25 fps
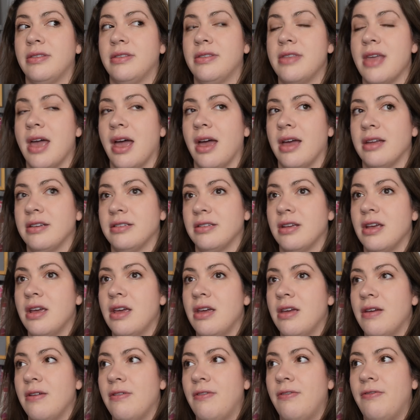that
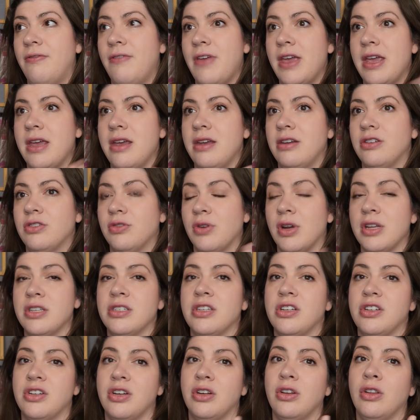fade
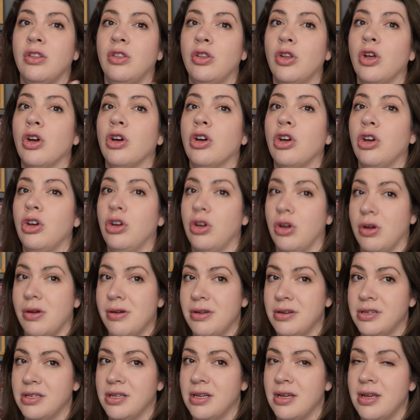transition look
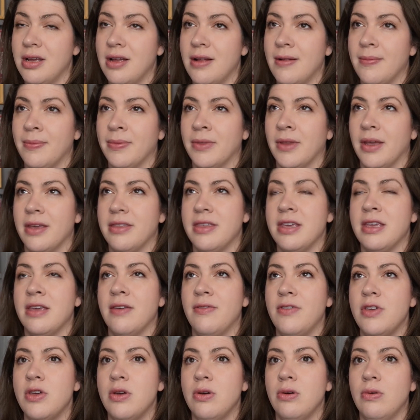good. I think
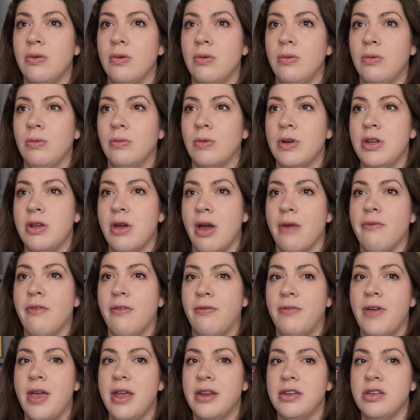when you have a
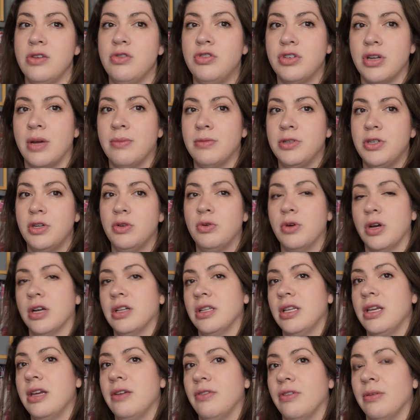fade and you jump too
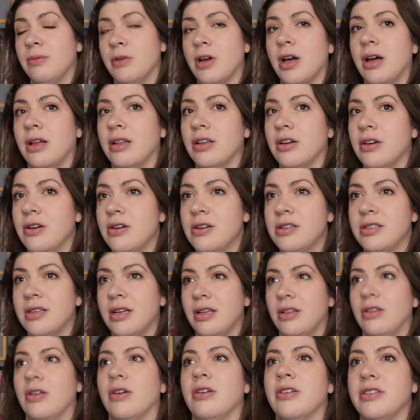quickly from colors,
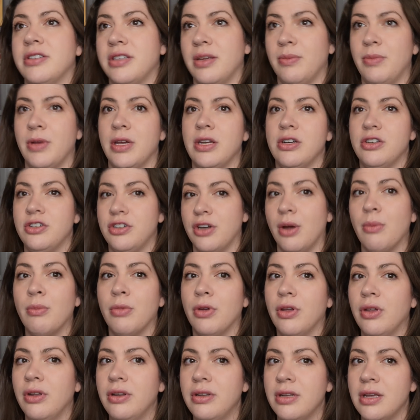it looks a bit
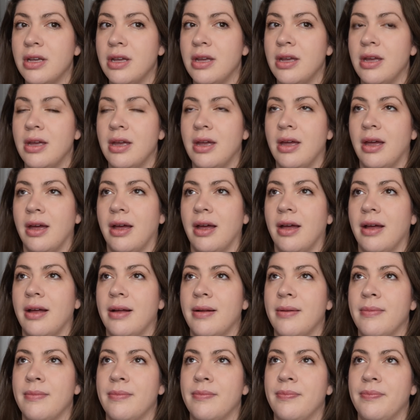jumbled.
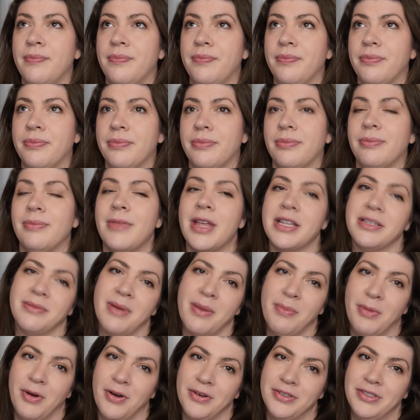That's
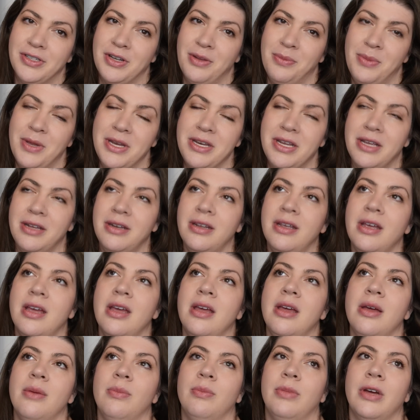my personal opinion,
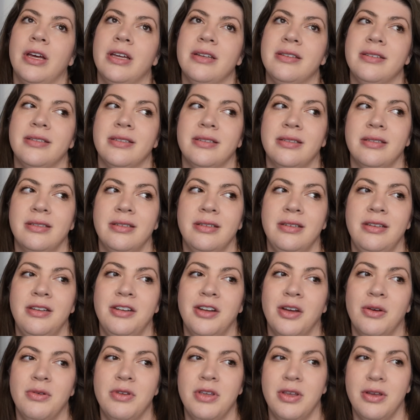but you
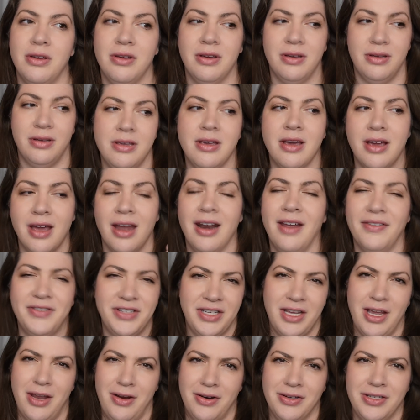kind of have
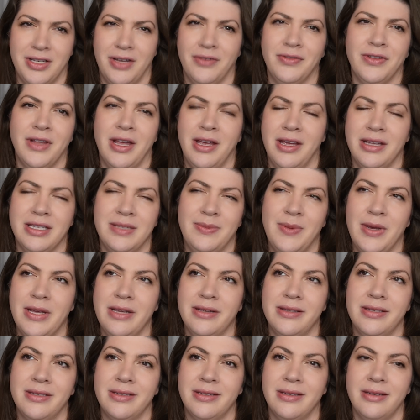to get yourself in that
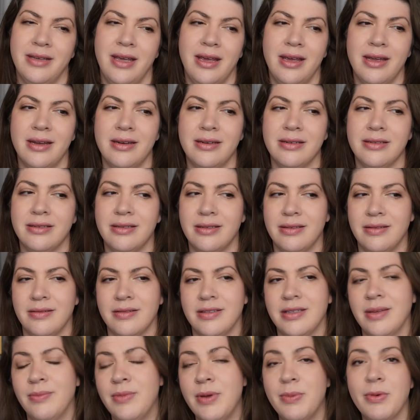headspace. And
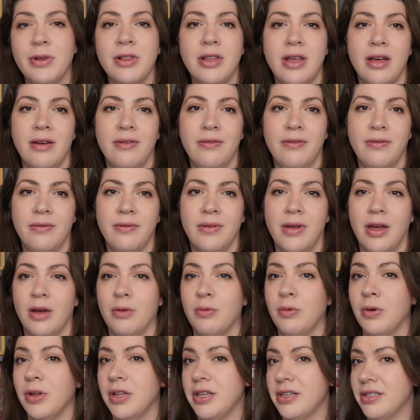some people love a
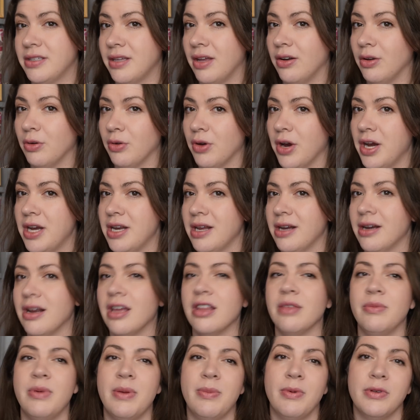really subtle gradient,
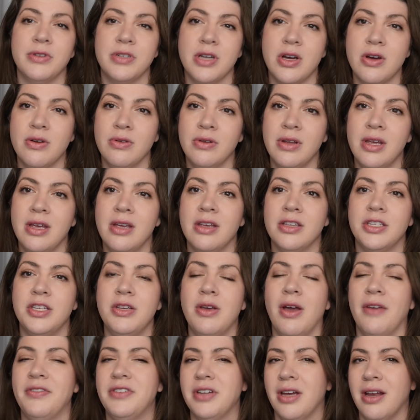other people don't. So
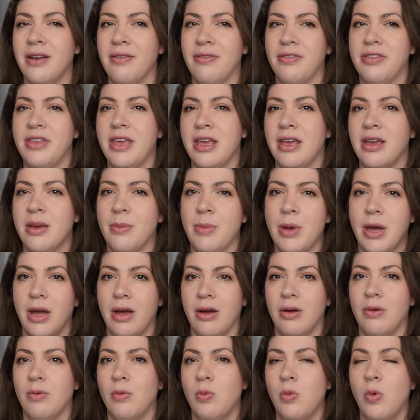you have to kind of think
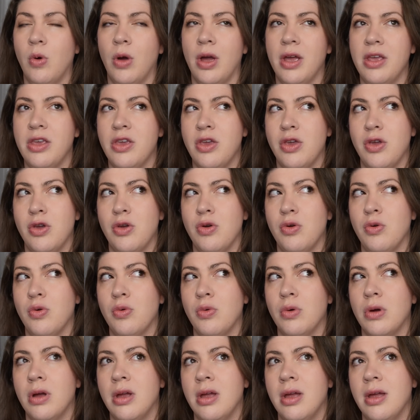about what
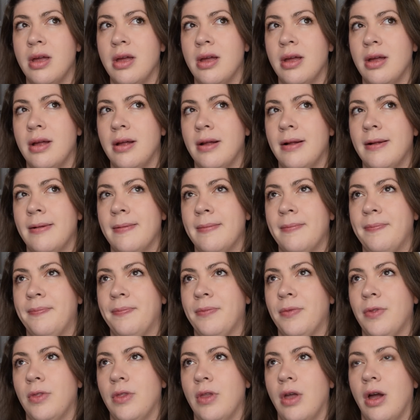you
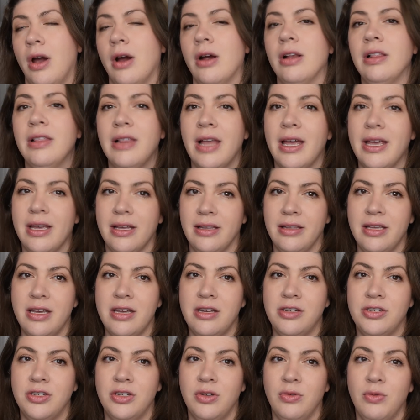are
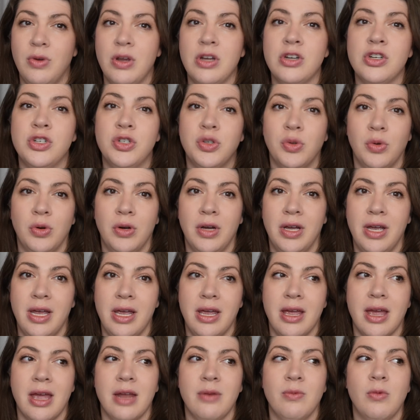likely to
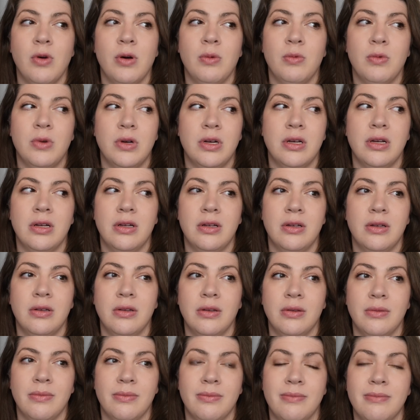enjoy and what
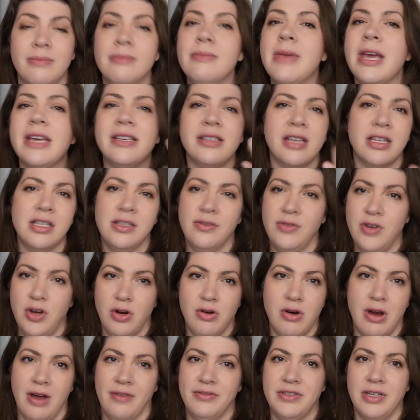will make sense for your
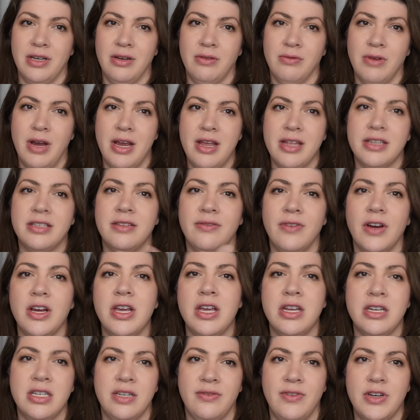crafting, right? It's a very
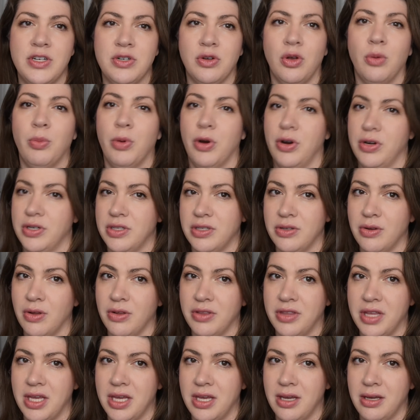individual, personal
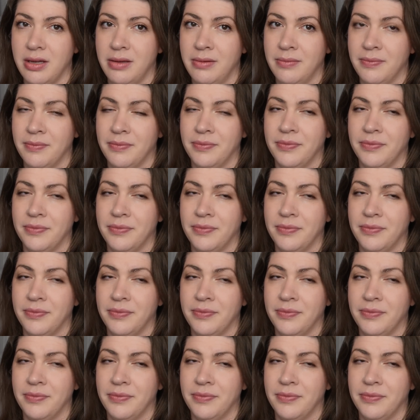thing.